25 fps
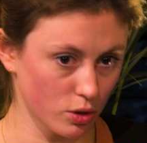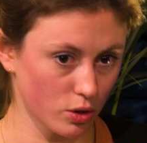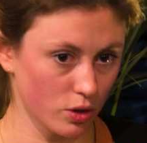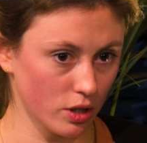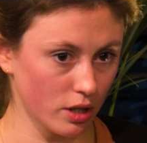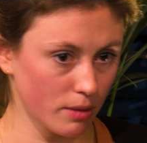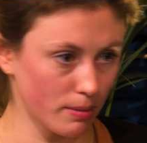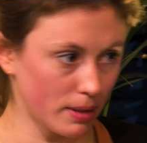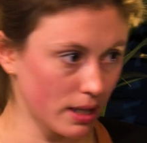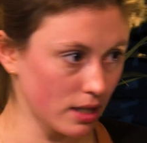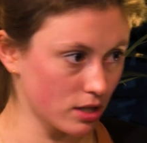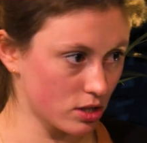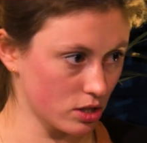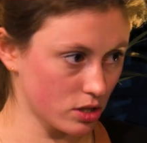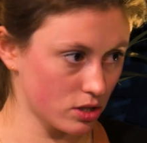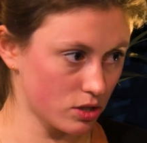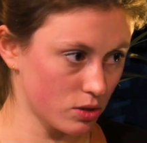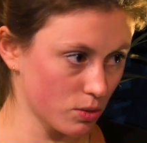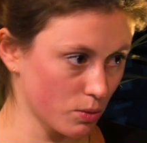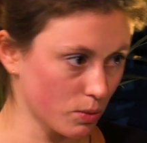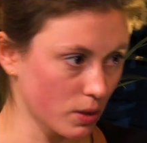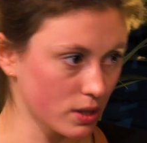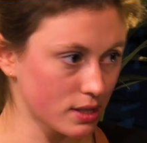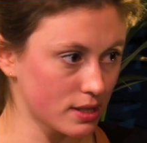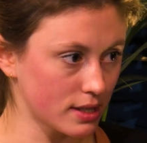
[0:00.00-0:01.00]
going back
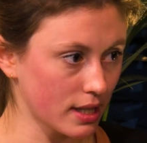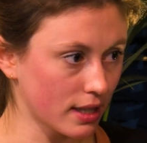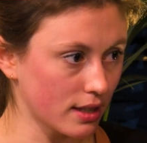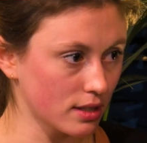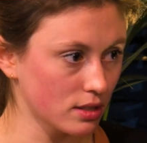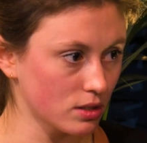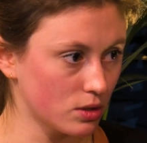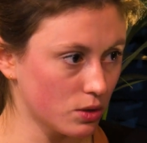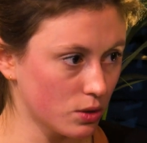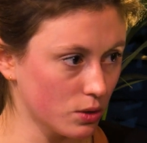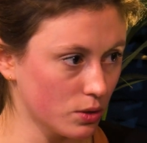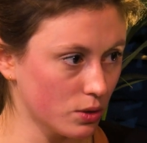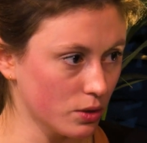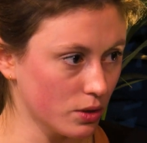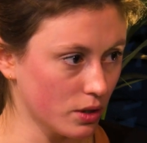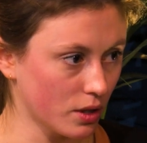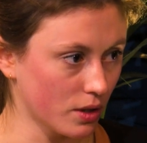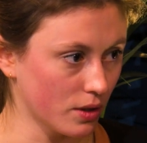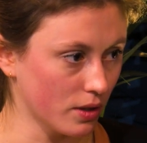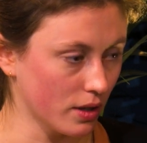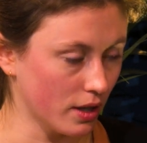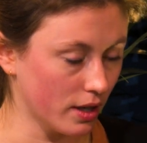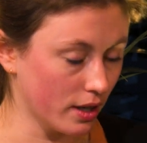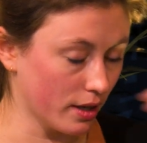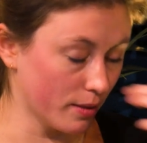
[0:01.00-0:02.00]
just one second to you
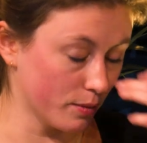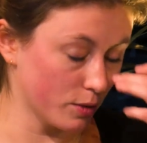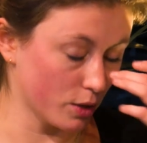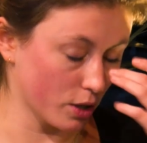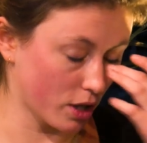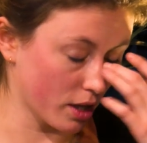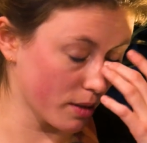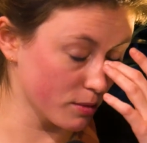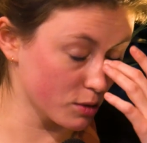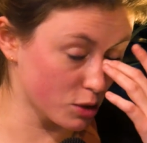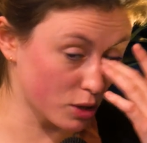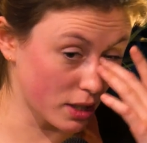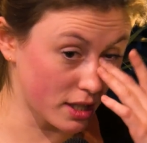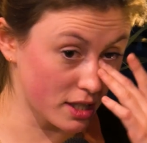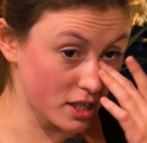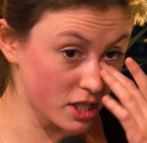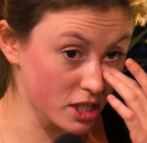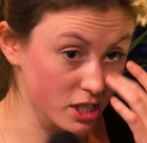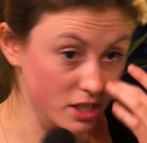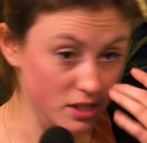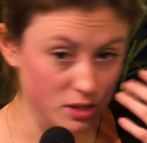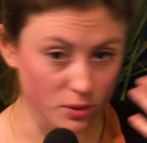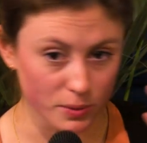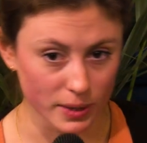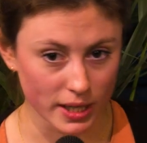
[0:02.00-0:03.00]
know um, the com
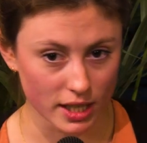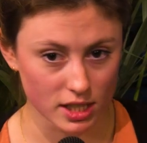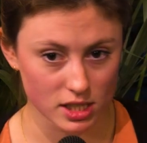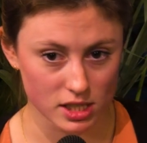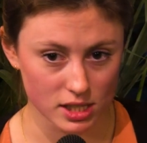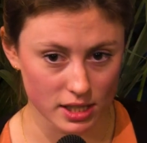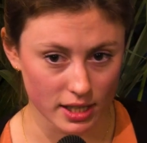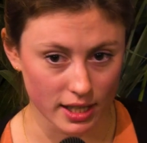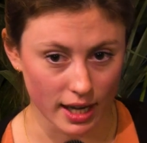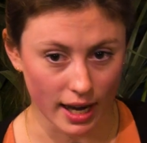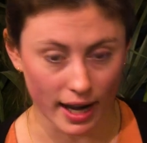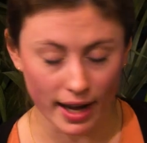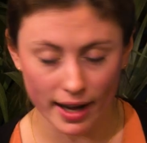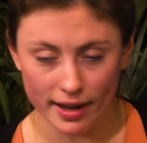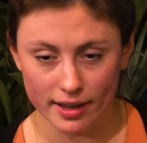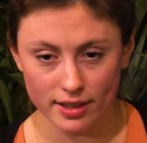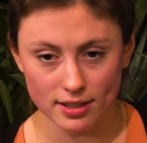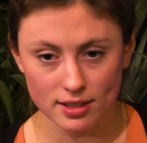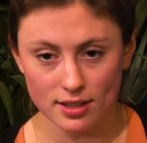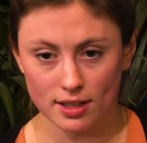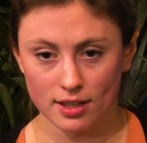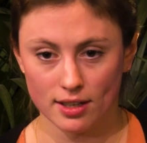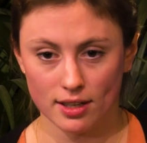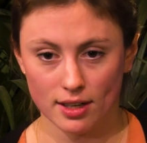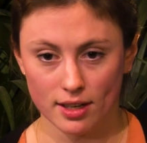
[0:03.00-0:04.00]
strategy. So we actually
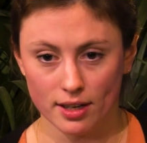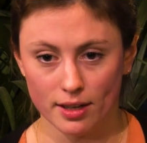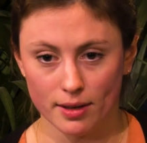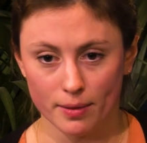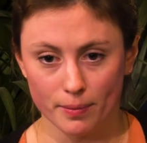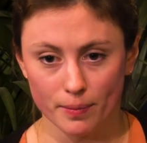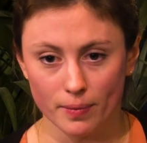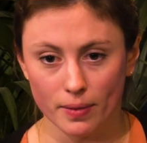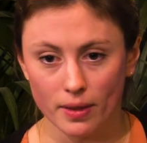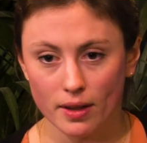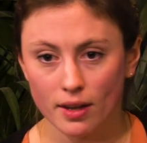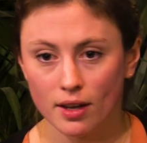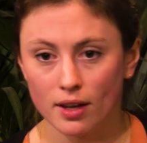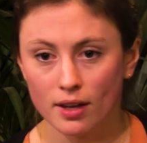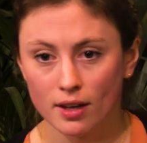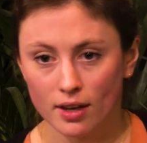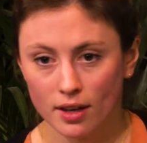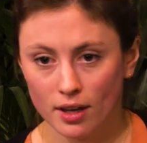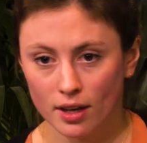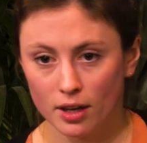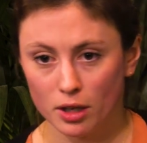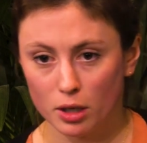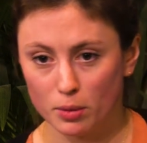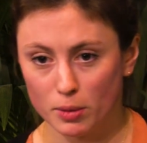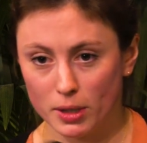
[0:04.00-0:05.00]
hired um,
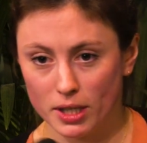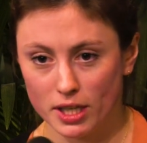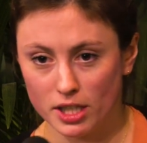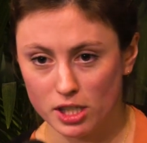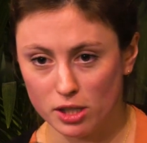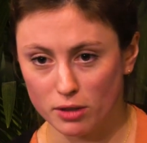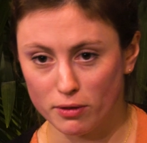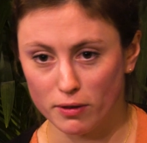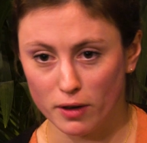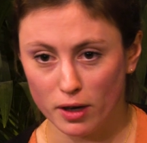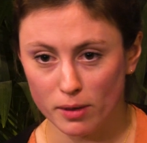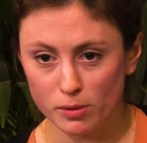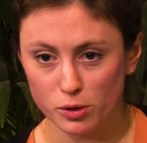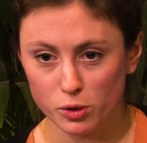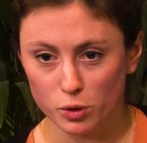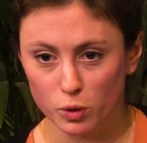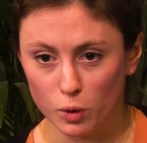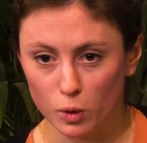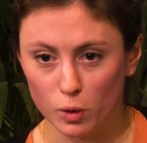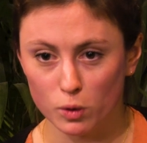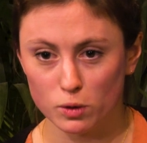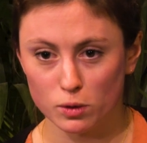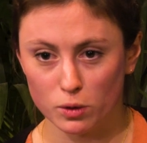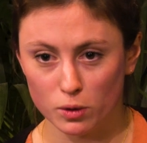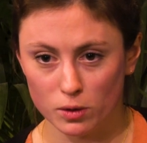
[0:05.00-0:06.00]
communication firms who
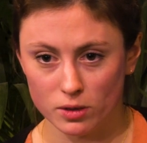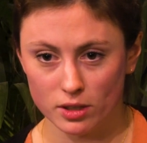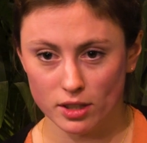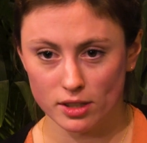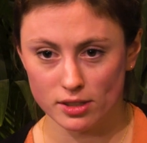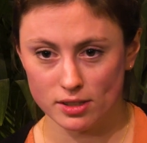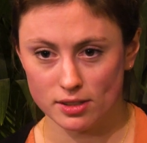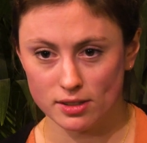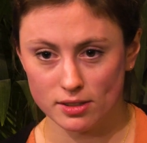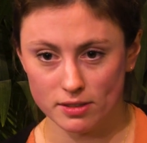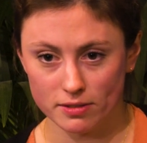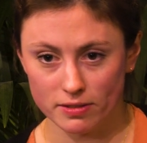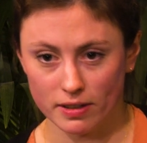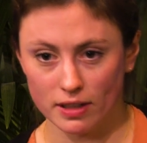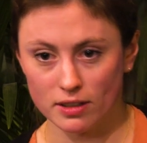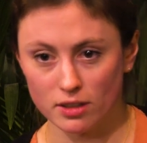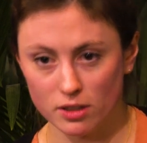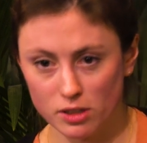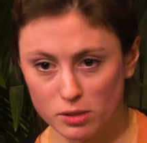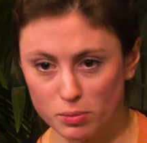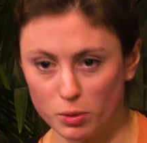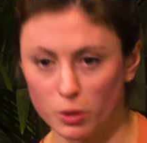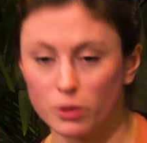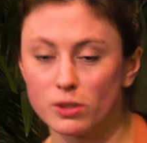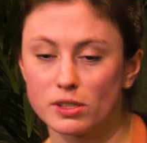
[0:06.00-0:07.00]
all told us,
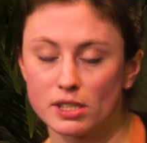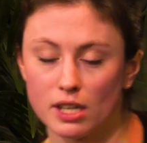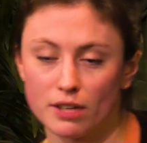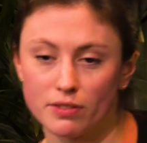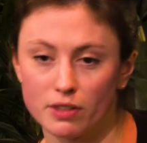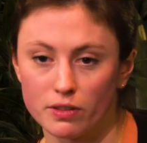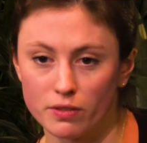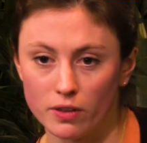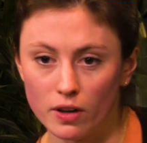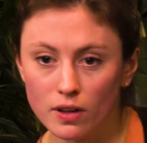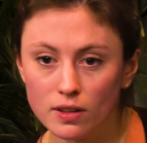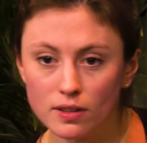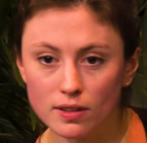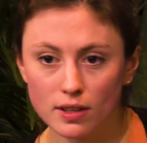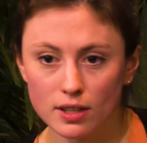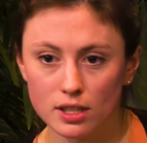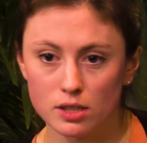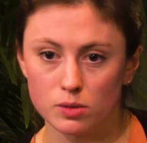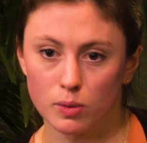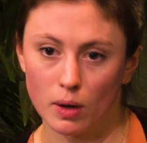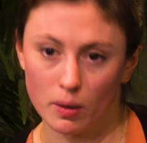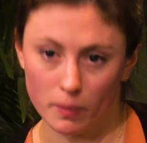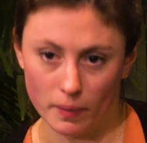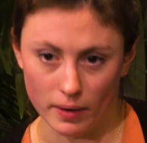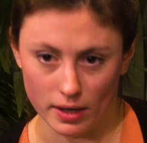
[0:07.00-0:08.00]
founders, put yourself in front.
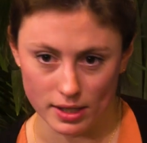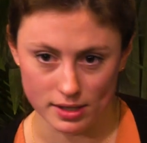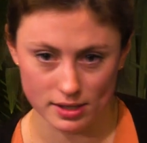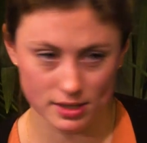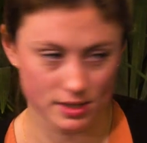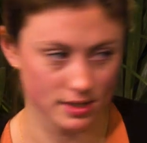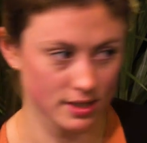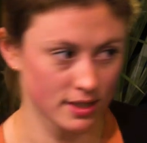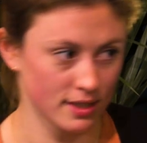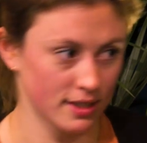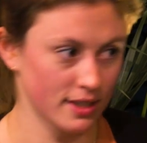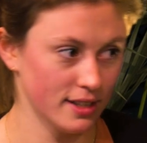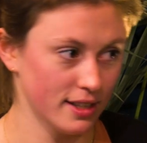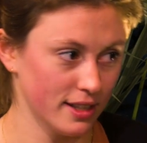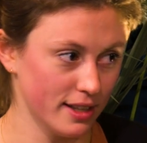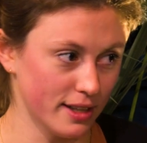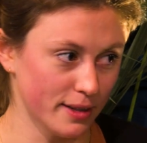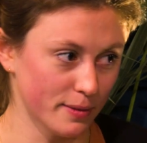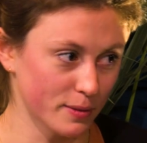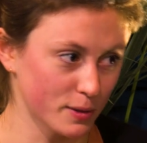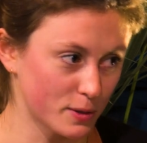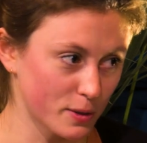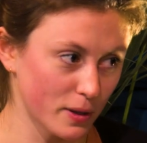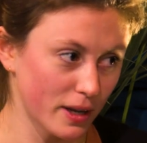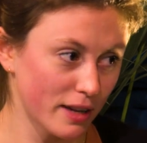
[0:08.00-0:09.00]
It's what works.
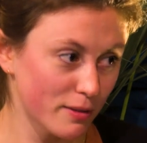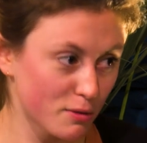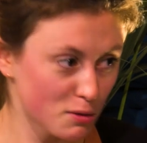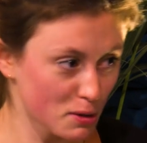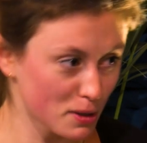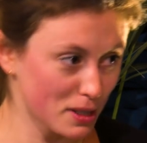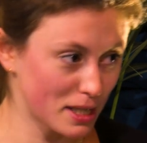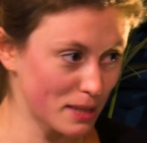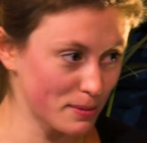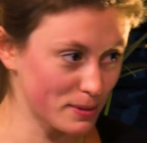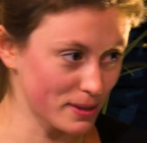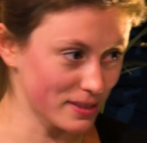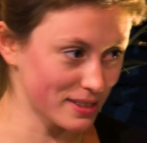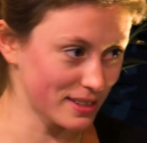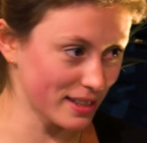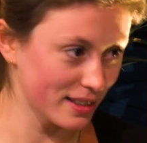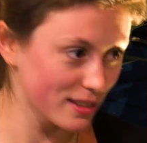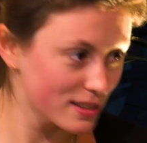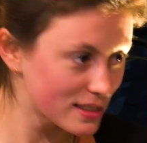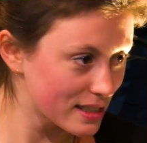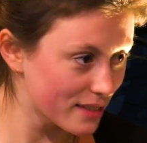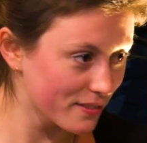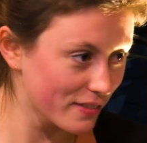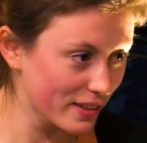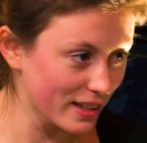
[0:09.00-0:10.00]
Um, so everyone keeps on saying
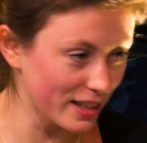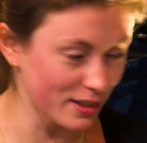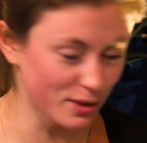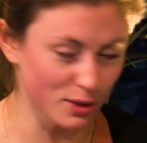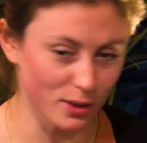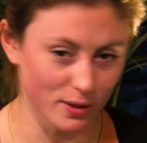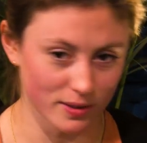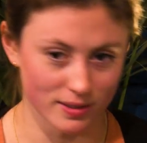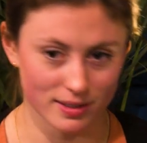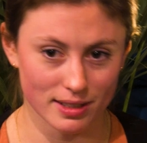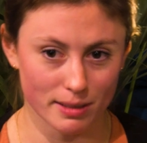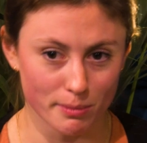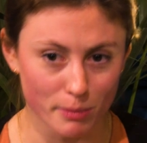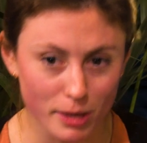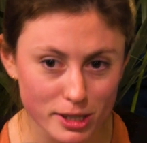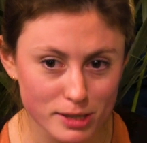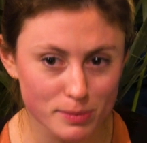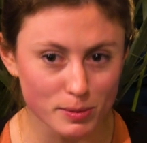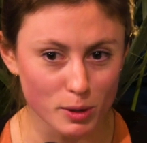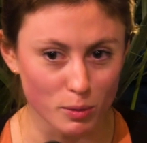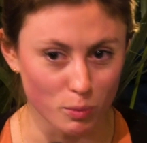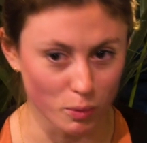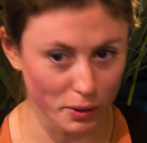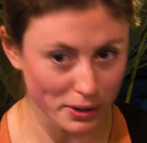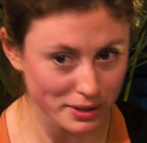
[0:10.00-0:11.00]
the same thing, and you know there must
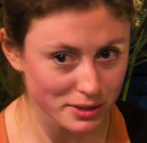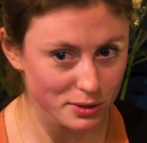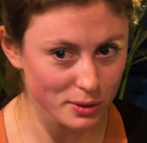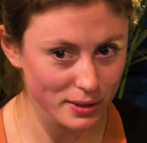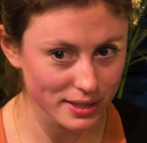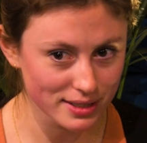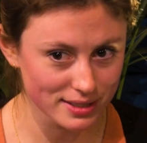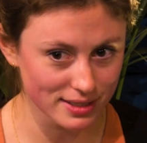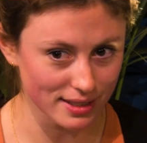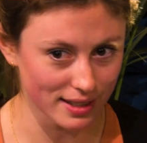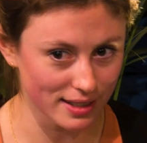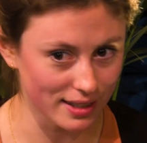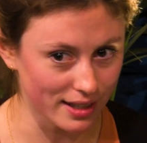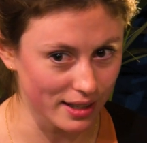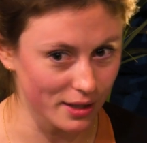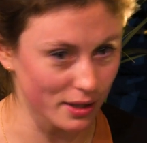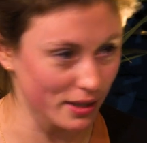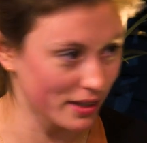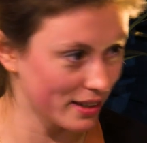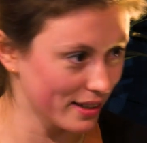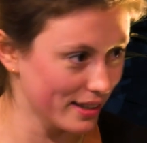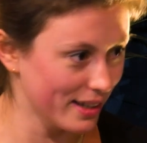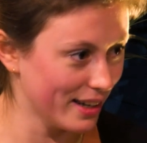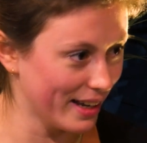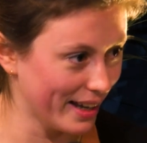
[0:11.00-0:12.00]
be a point to it, and I,
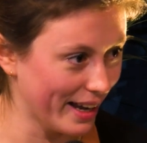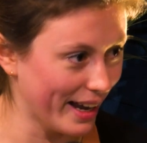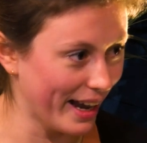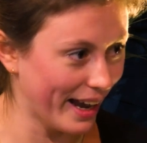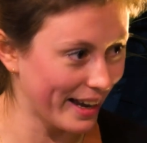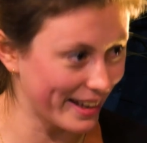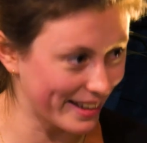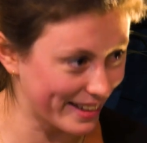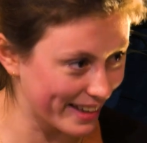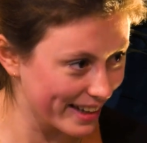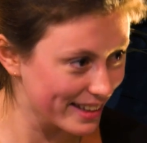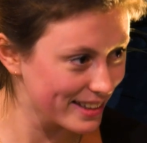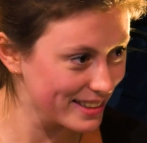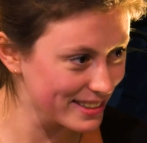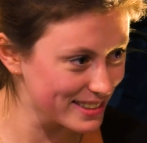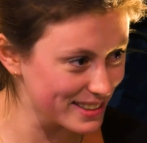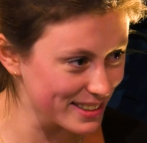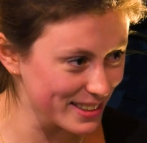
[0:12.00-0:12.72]
I, I get you're it. Not